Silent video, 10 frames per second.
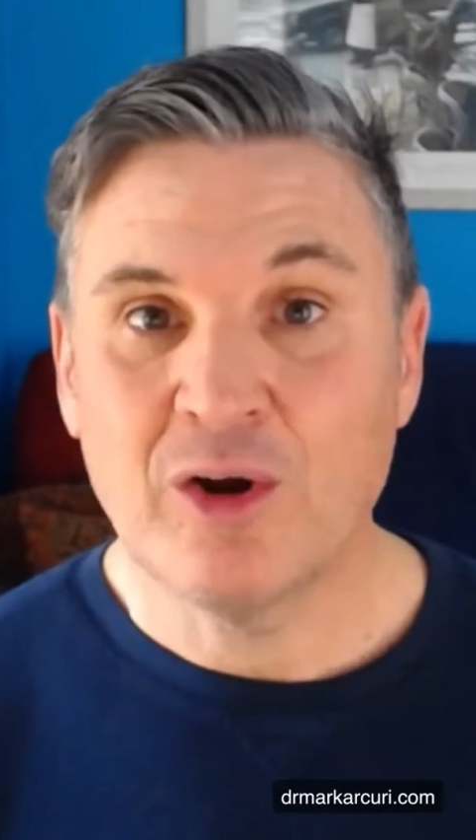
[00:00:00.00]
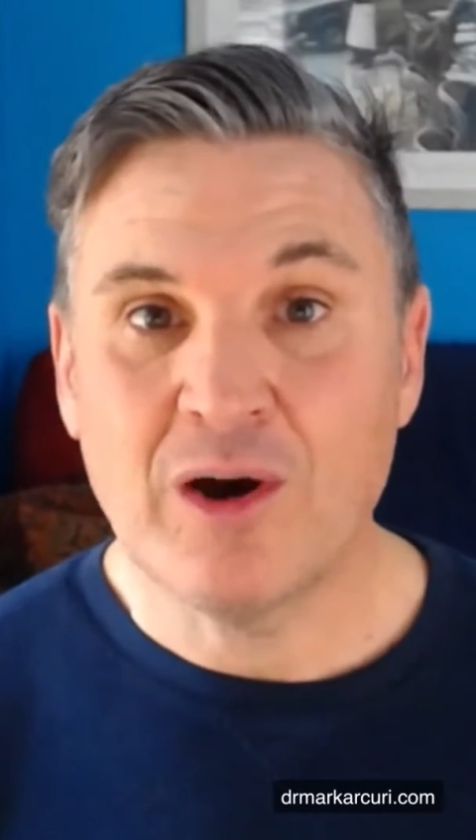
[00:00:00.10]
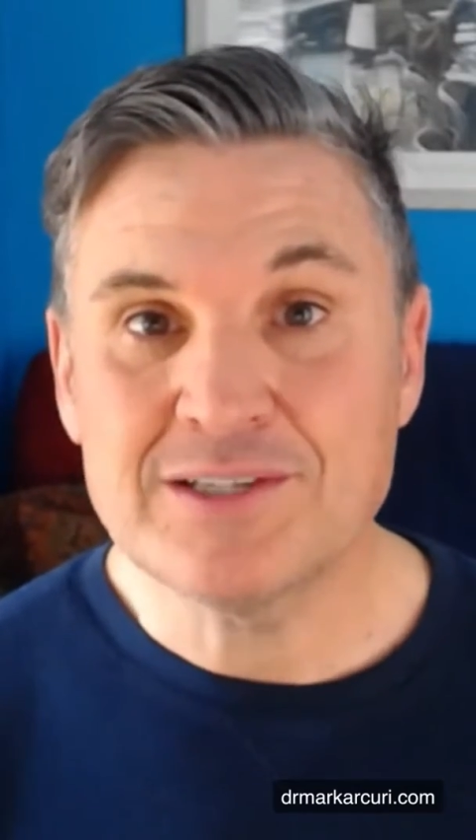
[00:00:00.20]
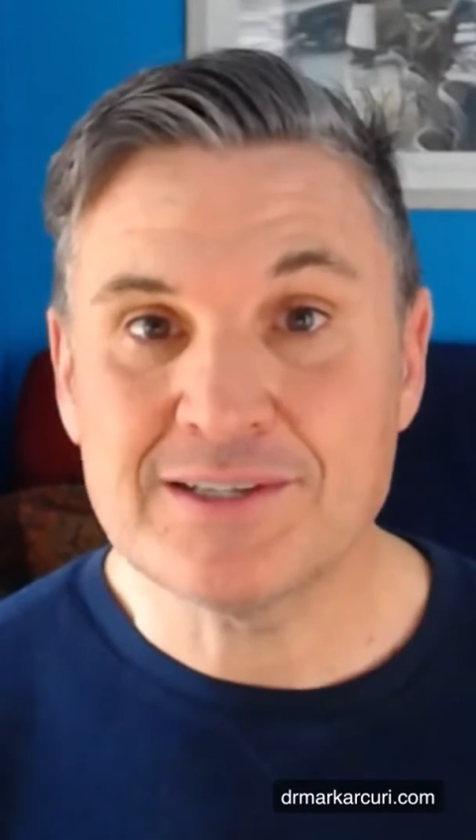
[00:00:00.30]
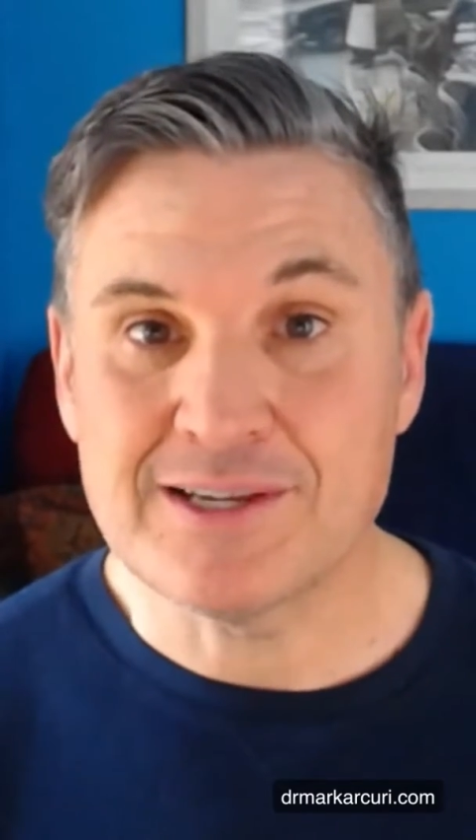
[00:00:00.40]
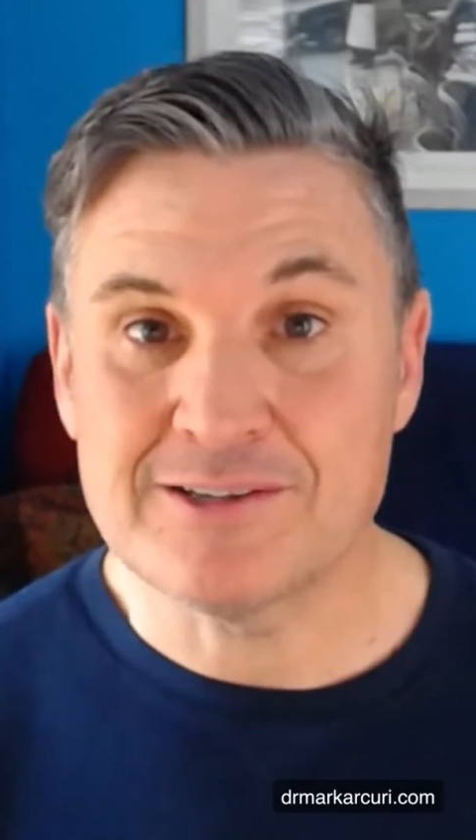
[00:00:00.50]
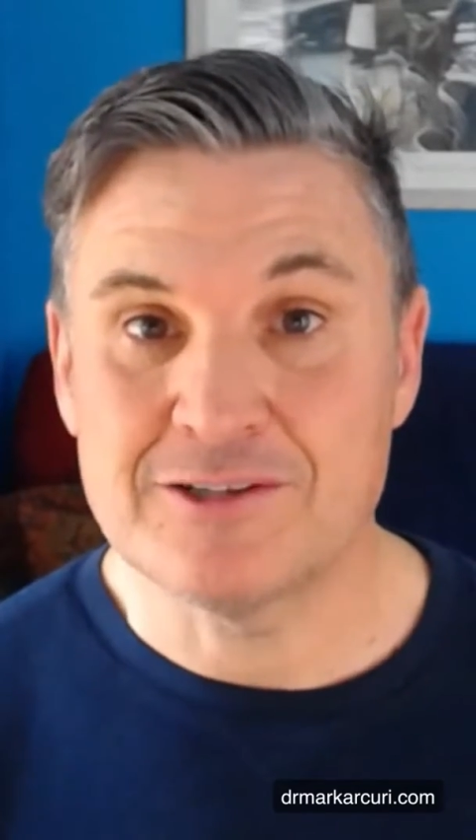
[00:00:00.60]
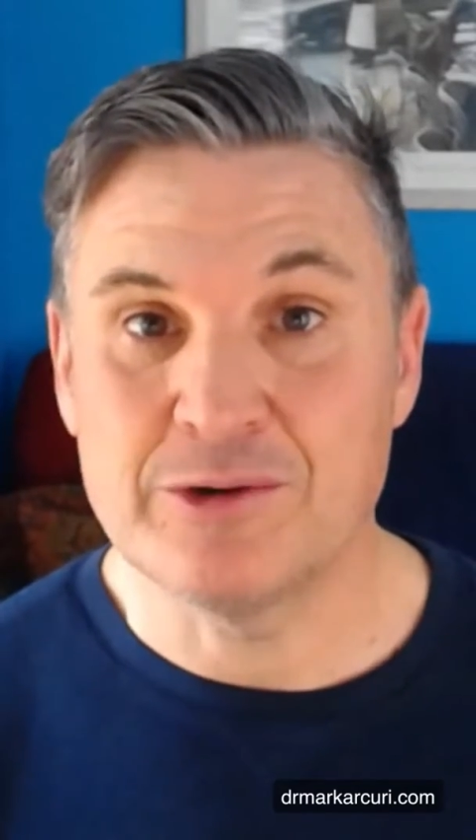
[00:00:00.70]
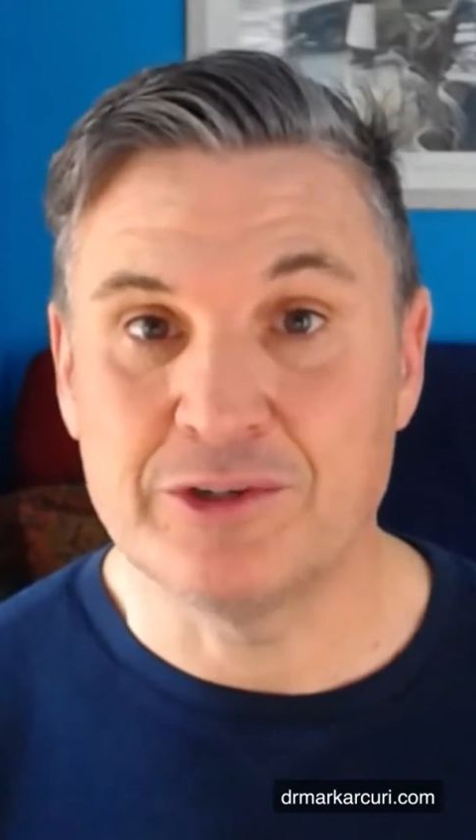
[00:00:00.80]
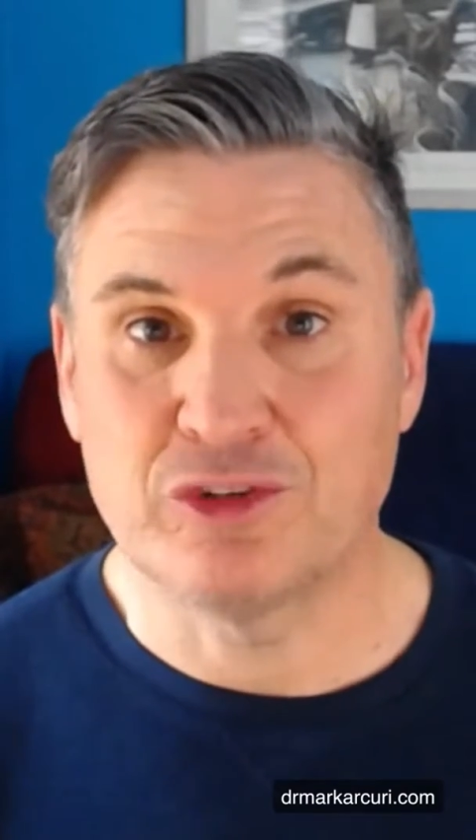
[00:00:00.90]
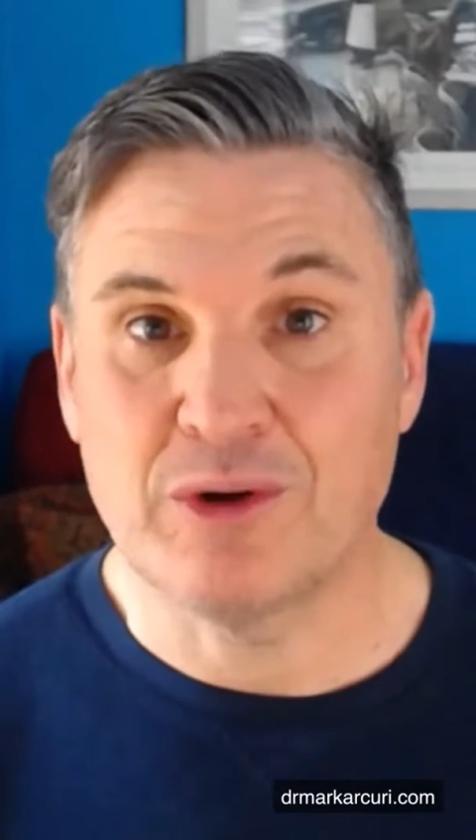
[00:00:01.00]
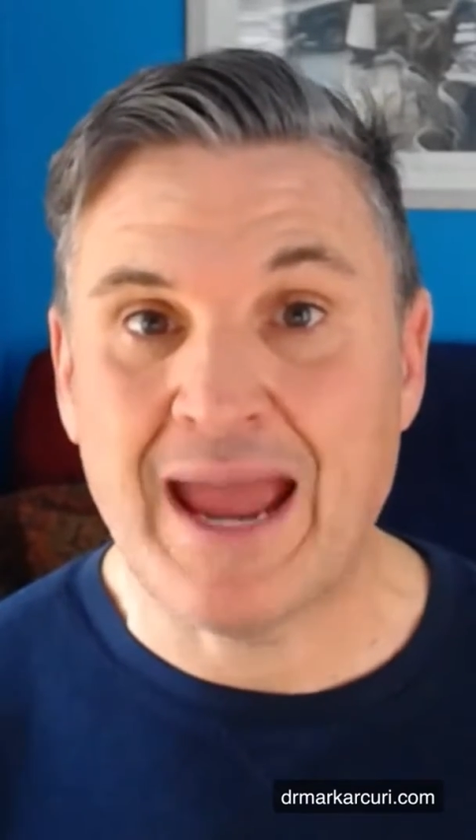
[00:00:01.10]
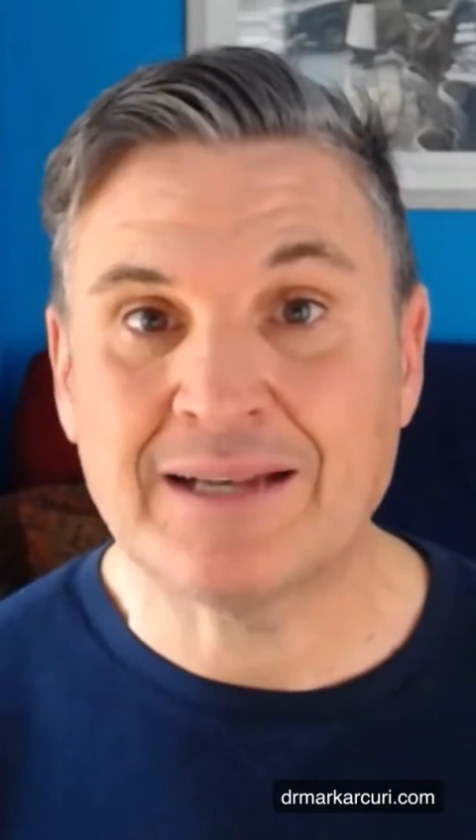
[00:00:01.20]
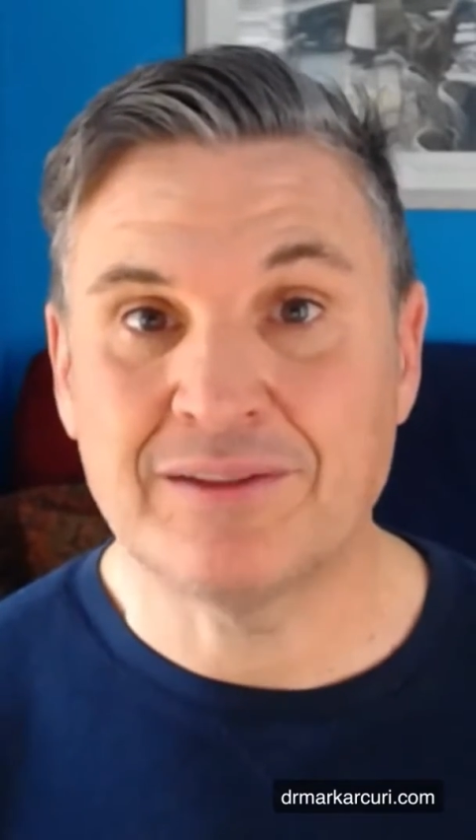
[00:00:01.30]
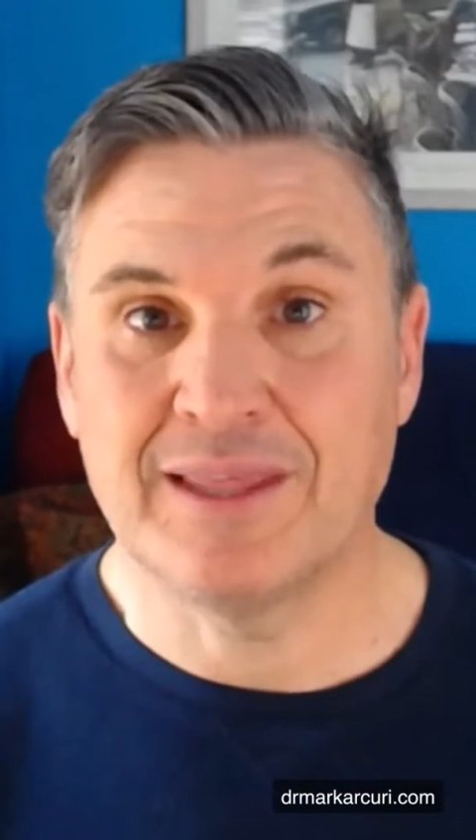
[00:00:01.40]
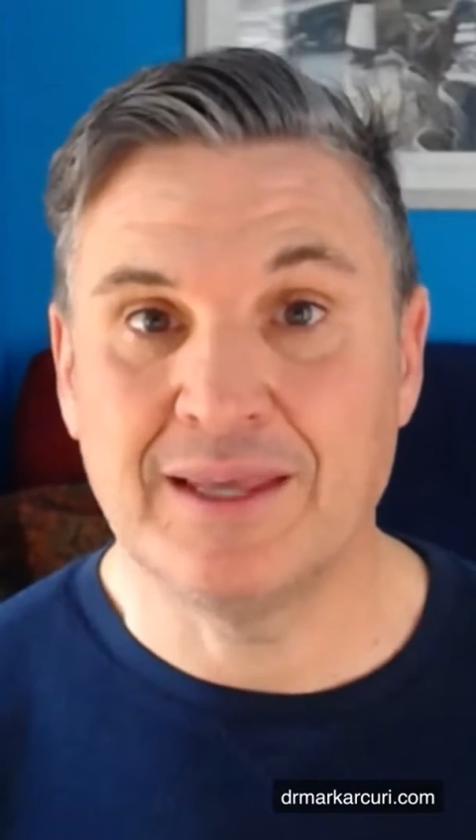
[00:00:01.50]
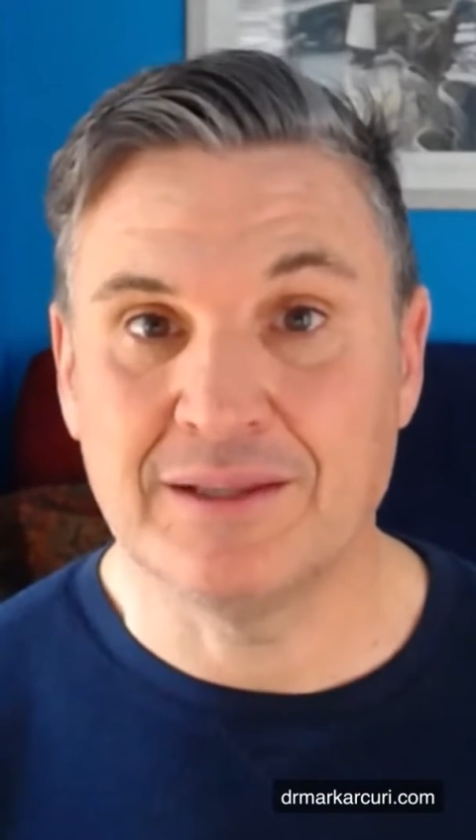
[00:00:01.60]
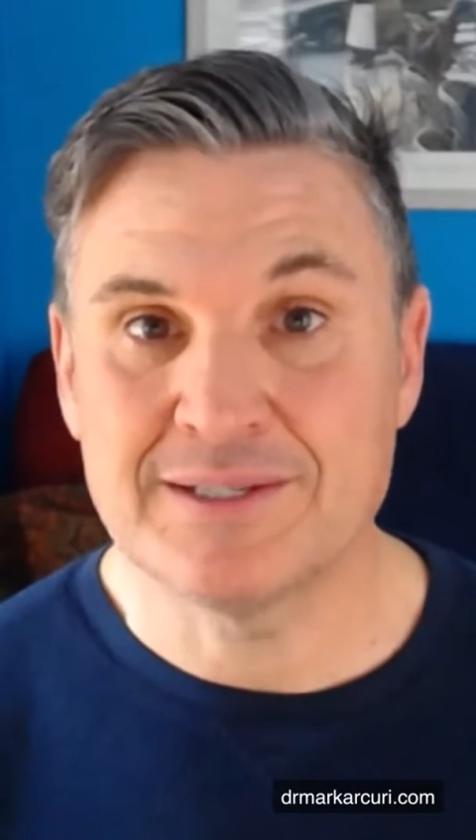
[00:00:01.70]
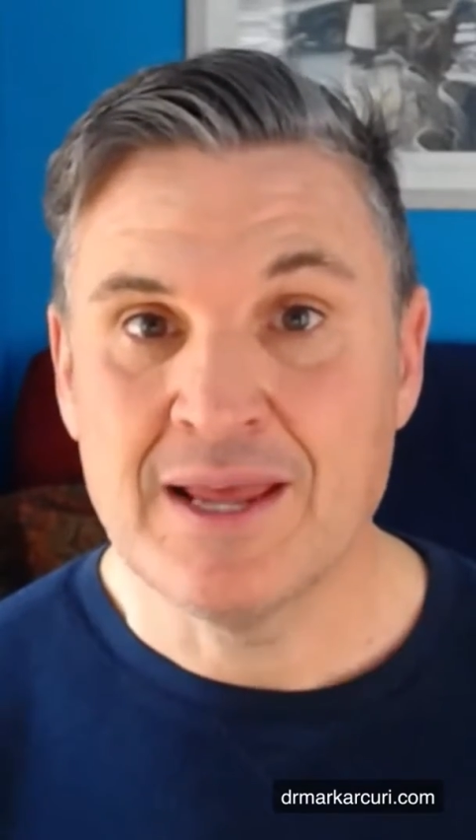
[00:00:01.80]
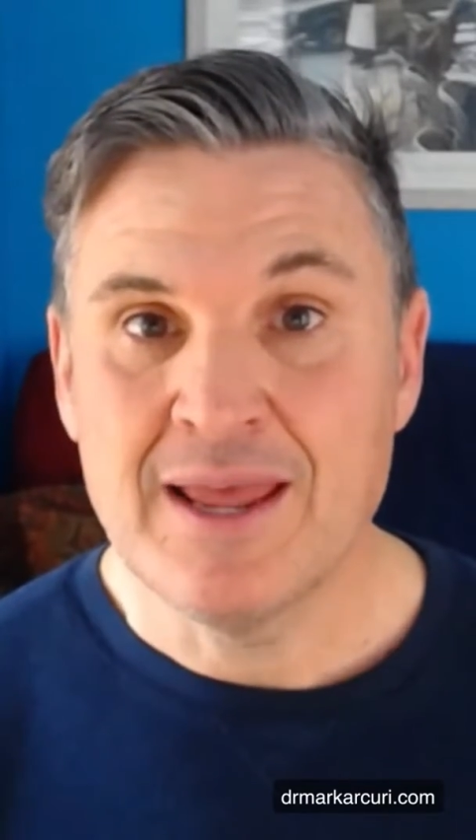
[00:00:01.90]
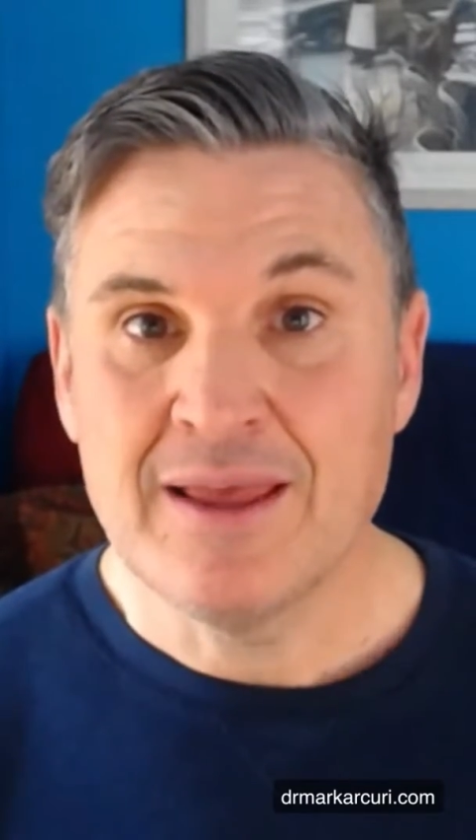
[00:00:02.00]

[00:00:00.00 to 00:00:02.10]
causes us to attract things